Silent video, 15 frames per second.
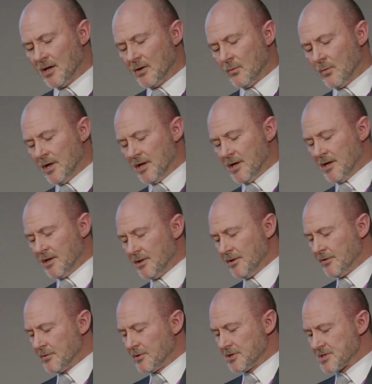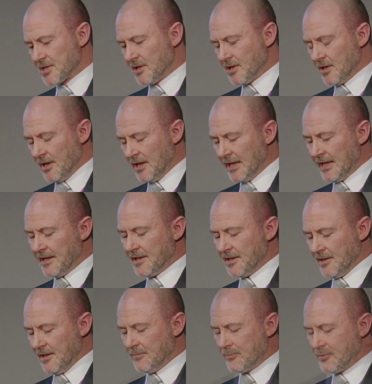where there was a
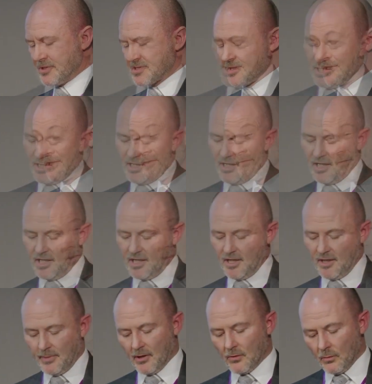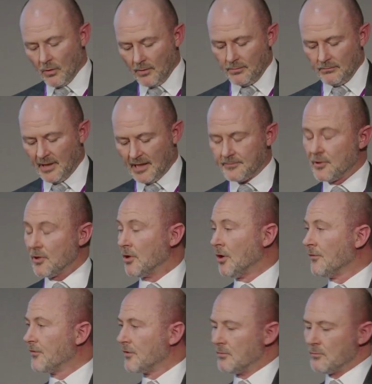lady in prison about what might be on
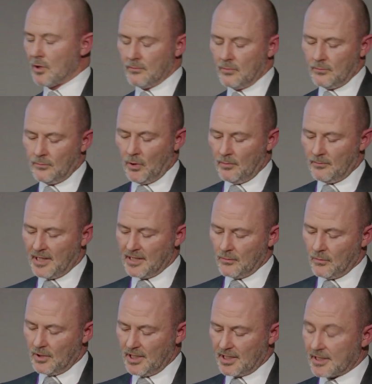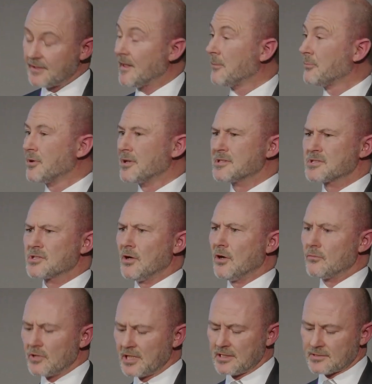offer and what might work, and that brings sort
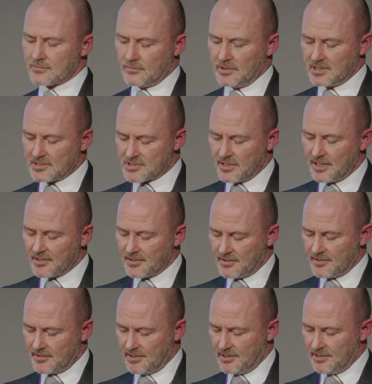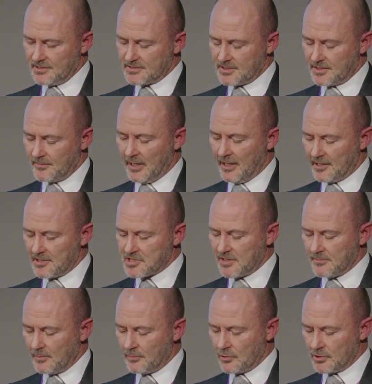of real strength to the
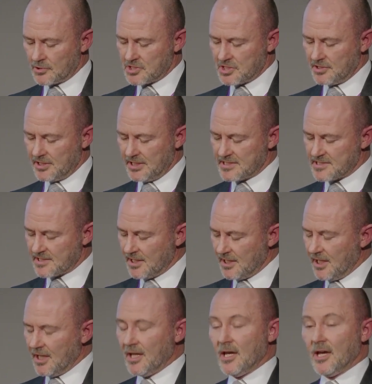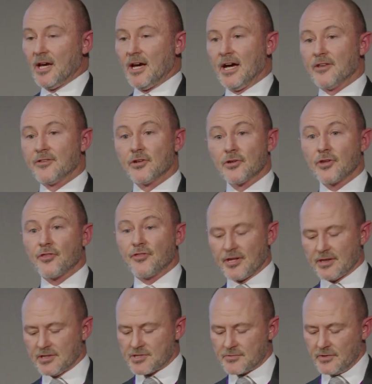partnership approach in this. The other
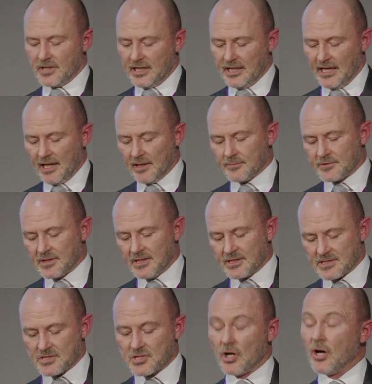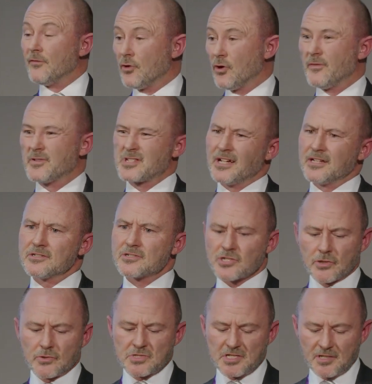thing that's really helped is a sort of oversight and
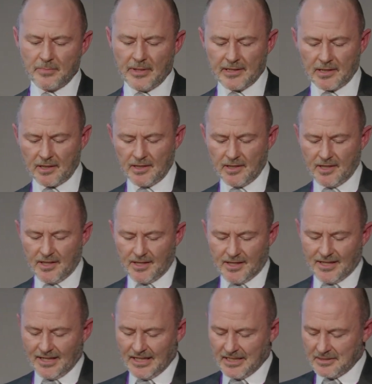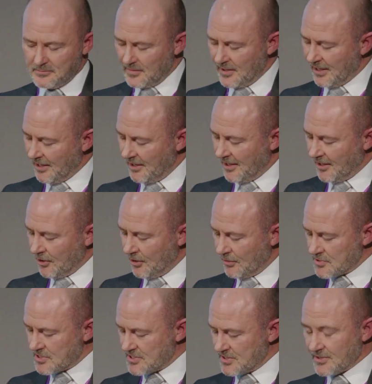scrutiny panel. I
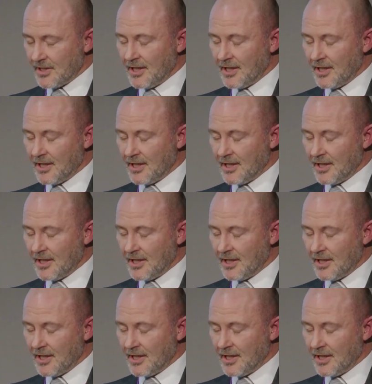always